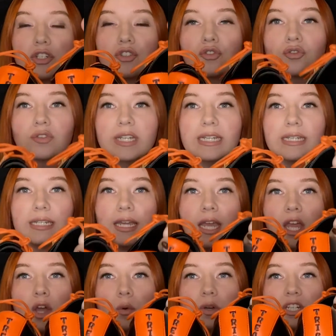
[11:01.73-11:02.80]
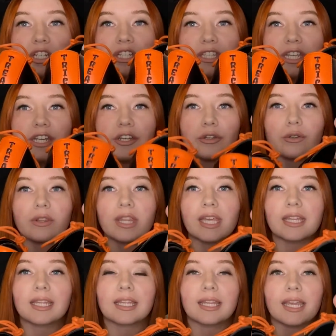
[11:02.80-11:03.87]
treat, which is a new
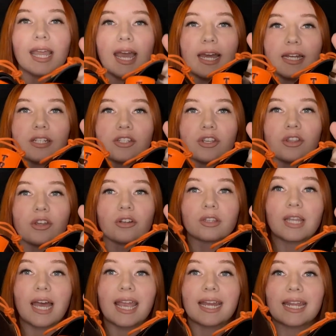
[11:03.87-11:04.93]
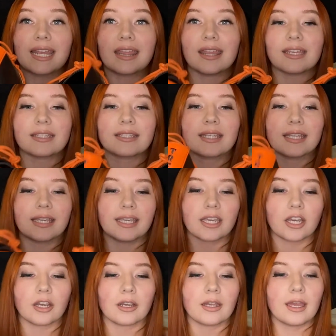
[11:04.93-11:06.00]
thing that they added to their line this
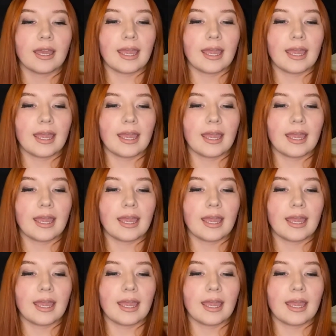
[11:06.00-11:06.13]
year.